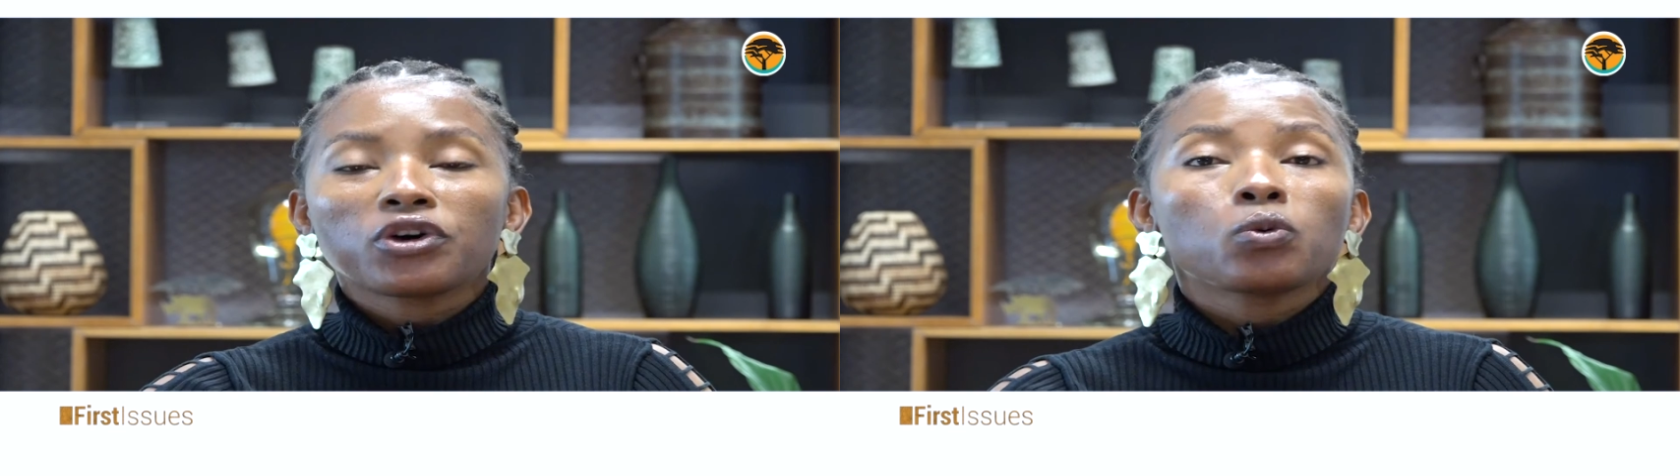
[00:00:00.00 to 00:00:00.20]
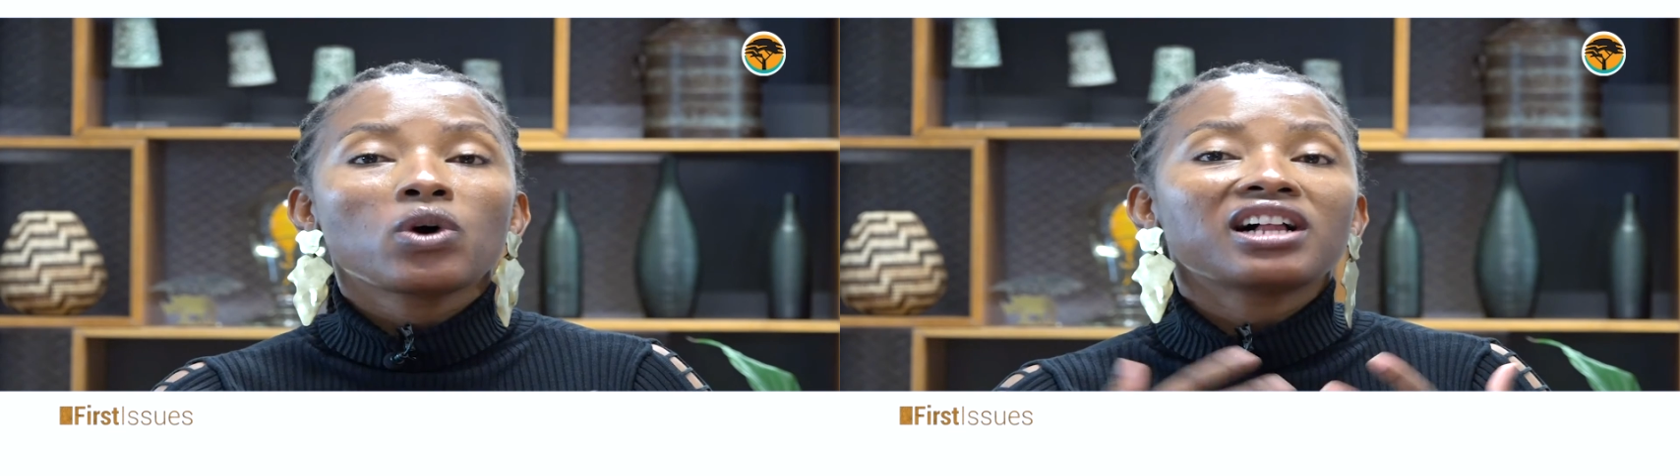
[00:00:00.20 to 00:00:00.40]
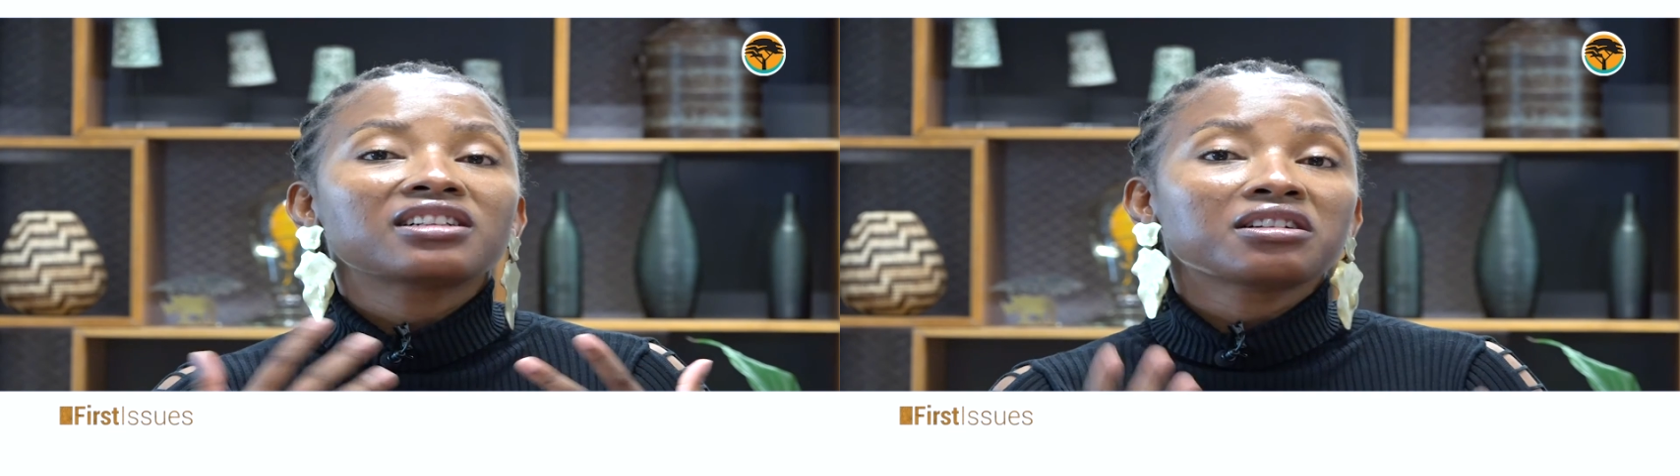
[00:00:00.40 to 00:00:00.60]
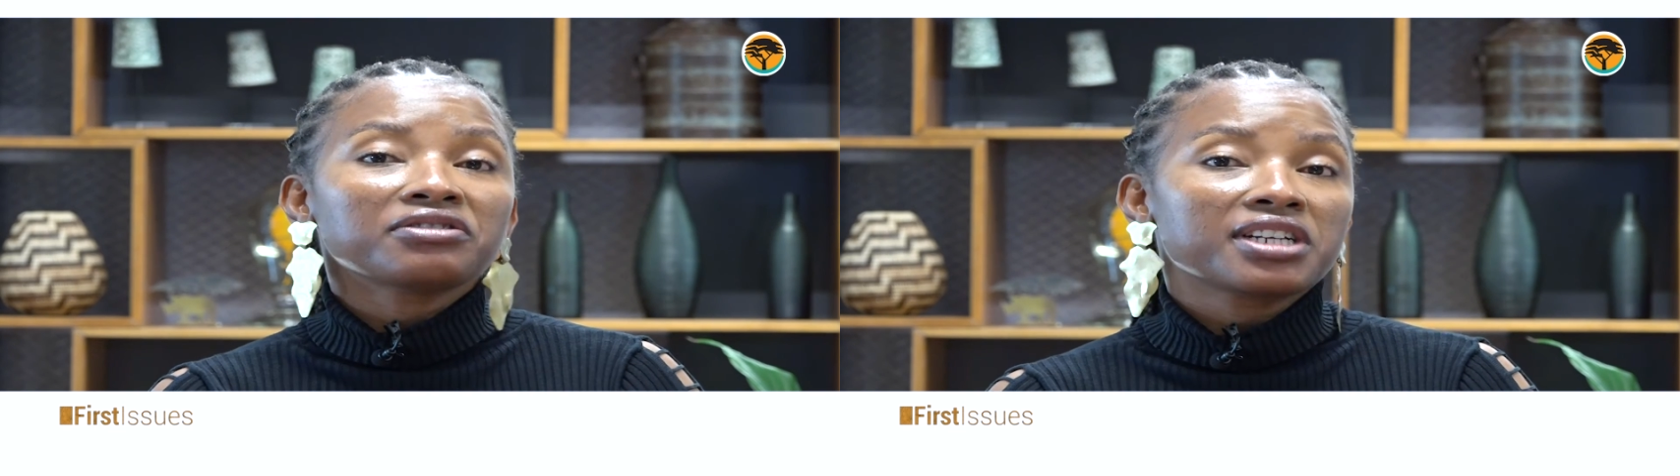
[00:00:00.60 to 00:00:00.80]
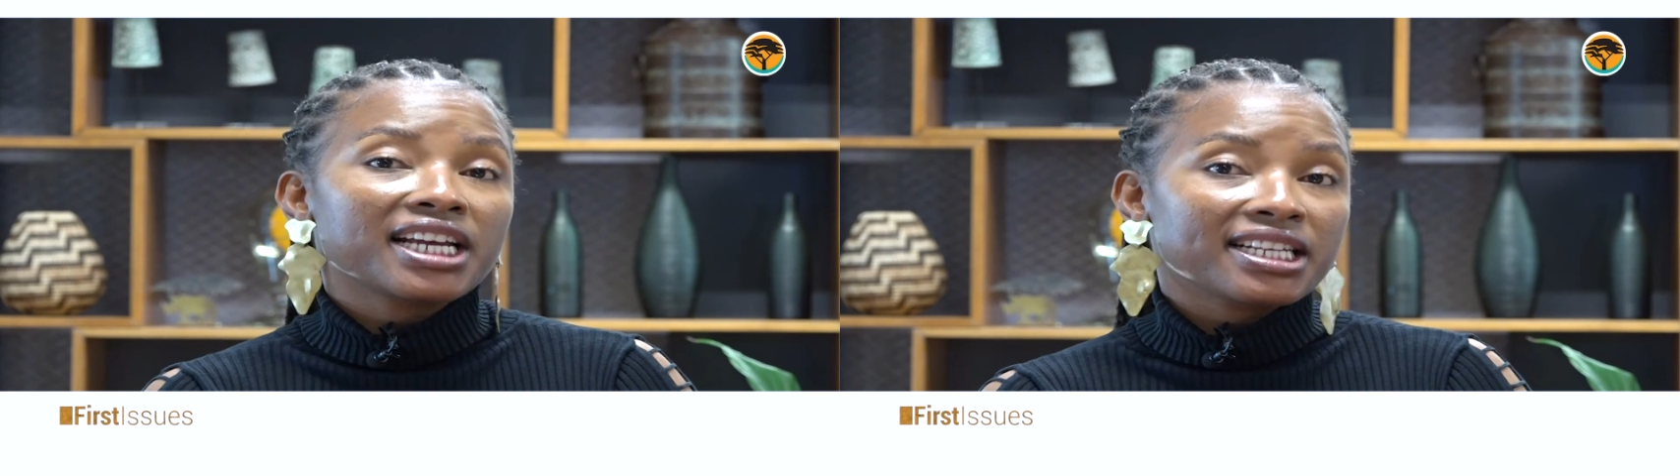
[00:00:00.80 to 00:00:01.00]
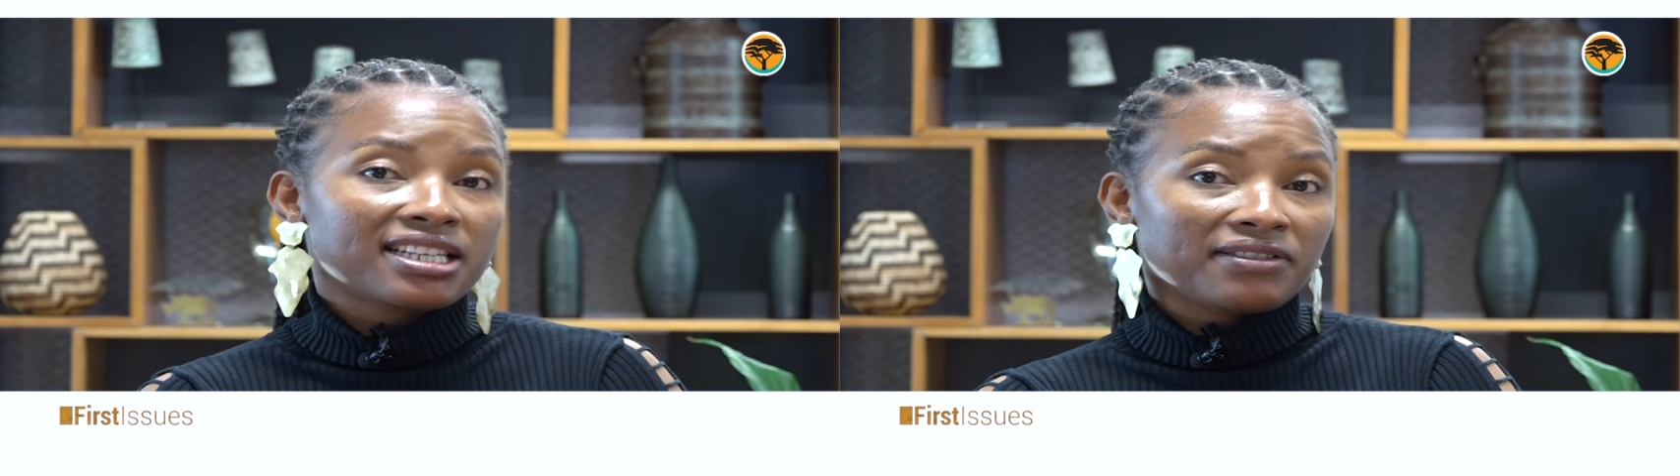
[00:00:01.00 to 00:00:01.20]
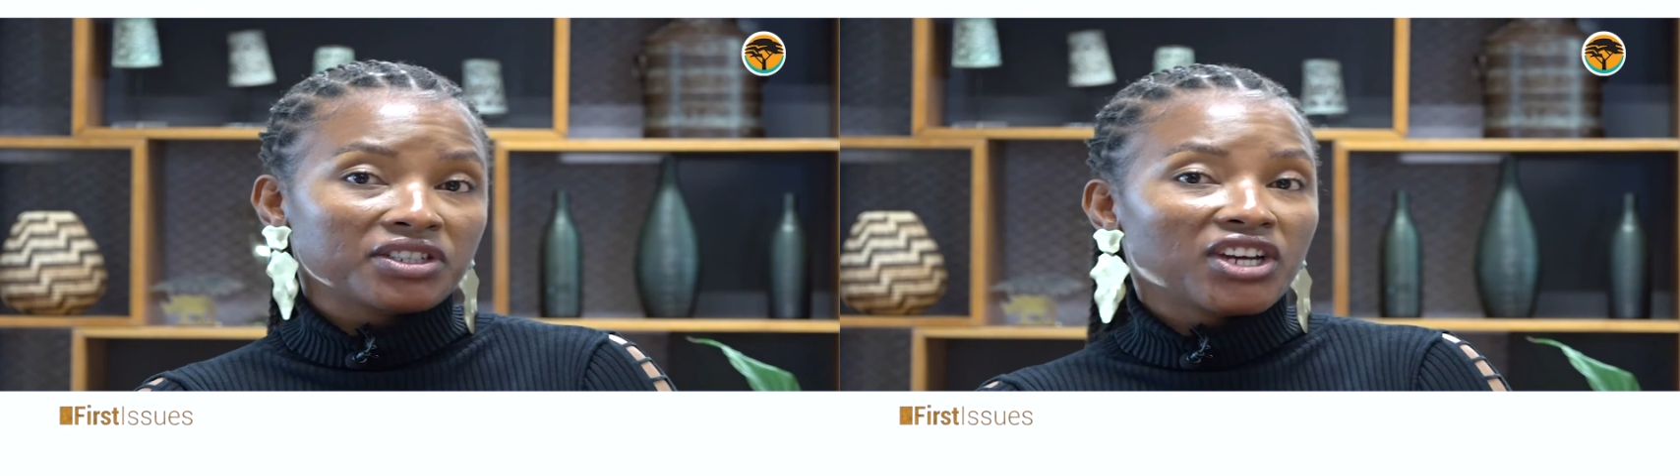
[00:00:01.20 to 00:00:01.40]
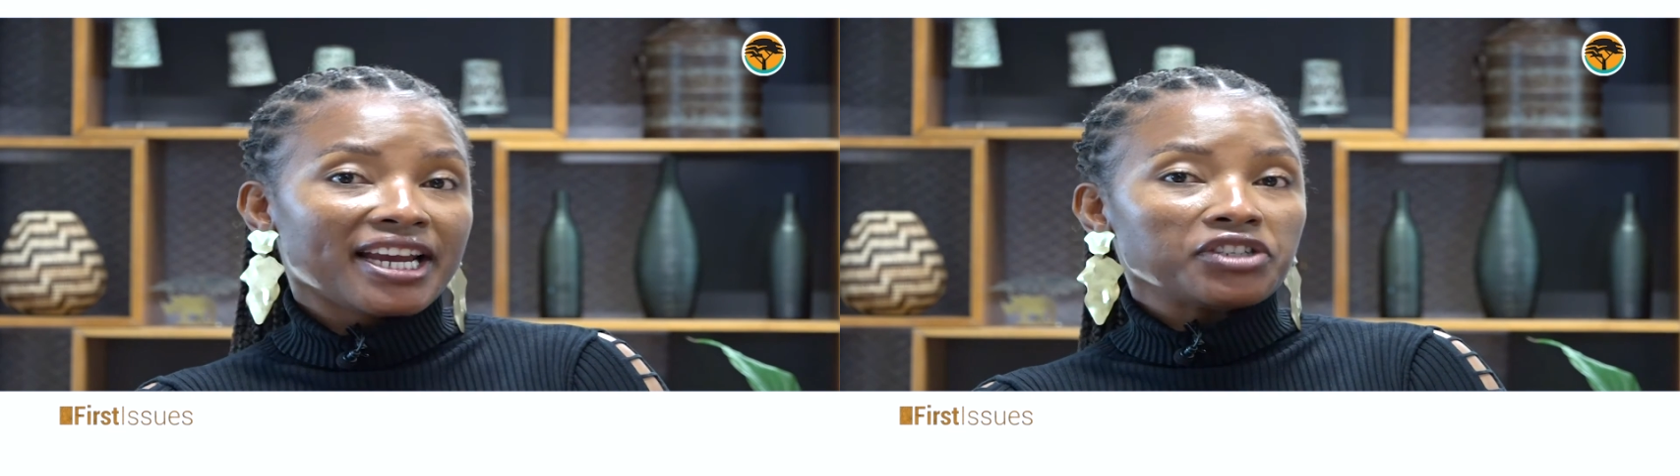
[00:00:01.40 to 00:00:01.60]
The world of today is ever
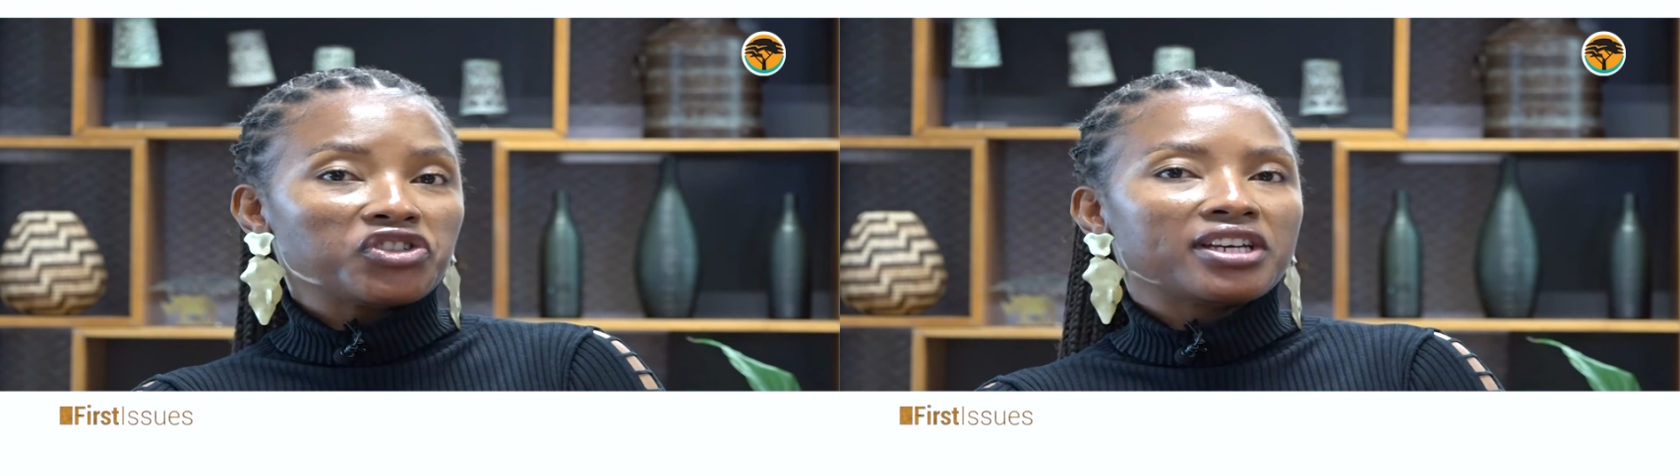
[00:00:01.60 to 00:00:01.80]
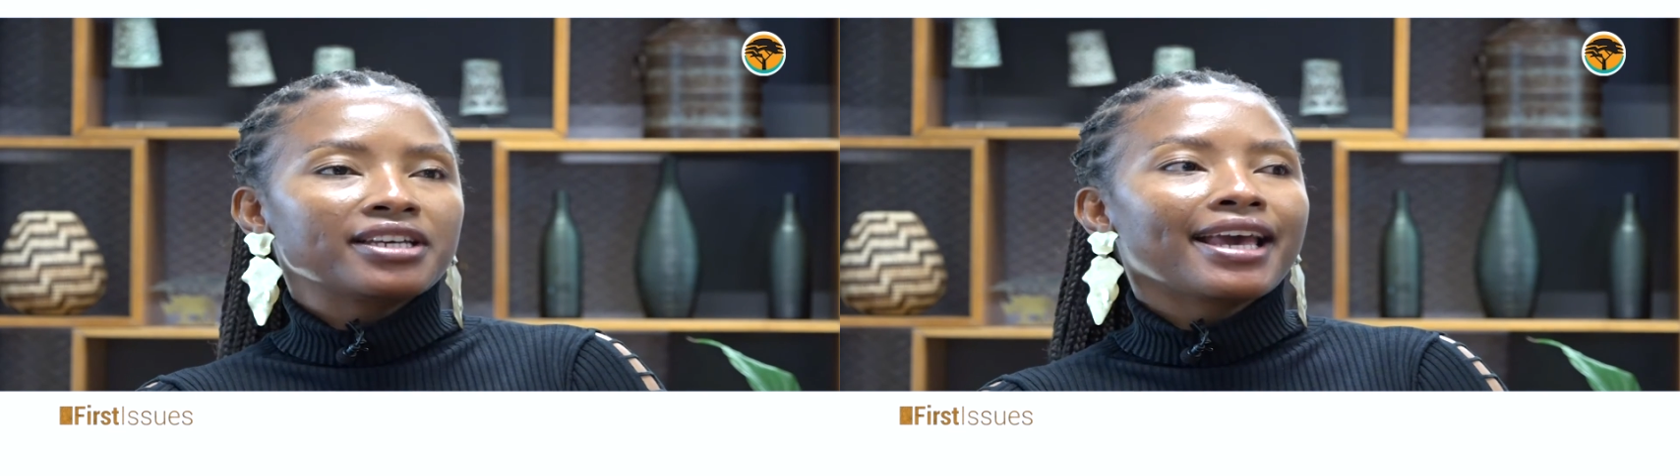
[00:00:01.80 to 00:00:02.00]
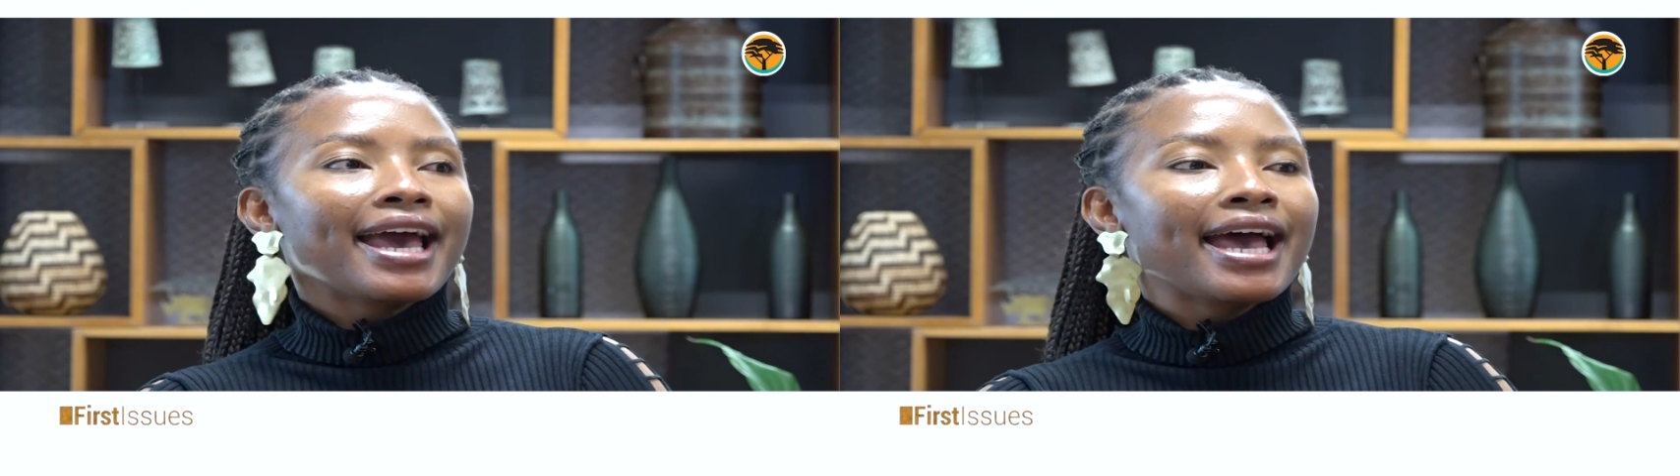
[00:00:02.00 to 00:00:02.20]
changing,